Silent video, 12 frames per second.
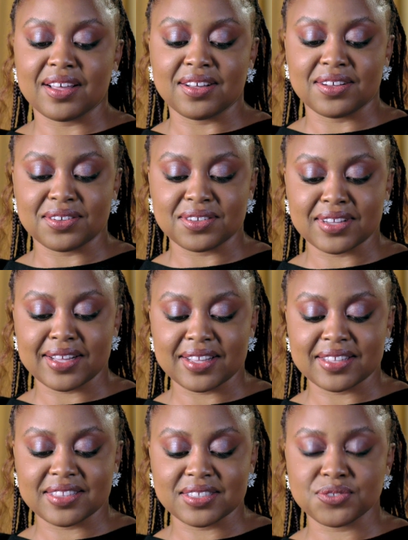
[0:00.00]
Ugh,
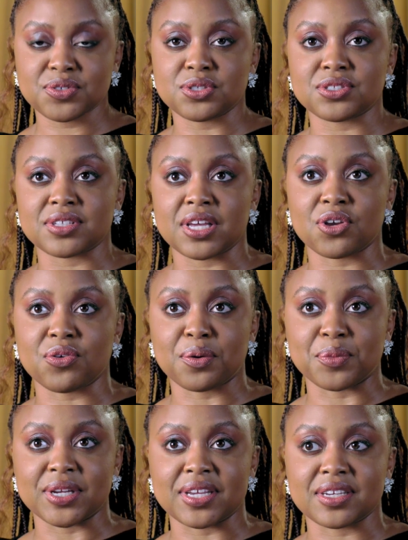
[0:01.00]
this feels
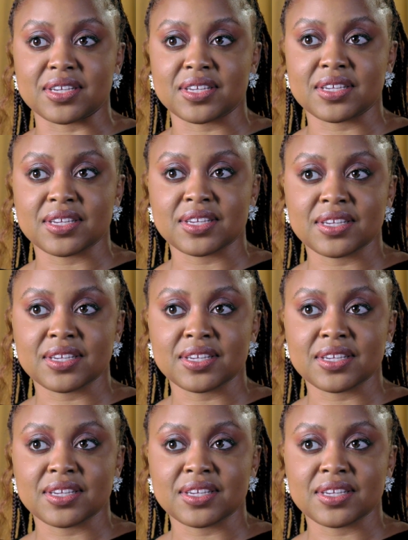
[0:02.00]
incriminating.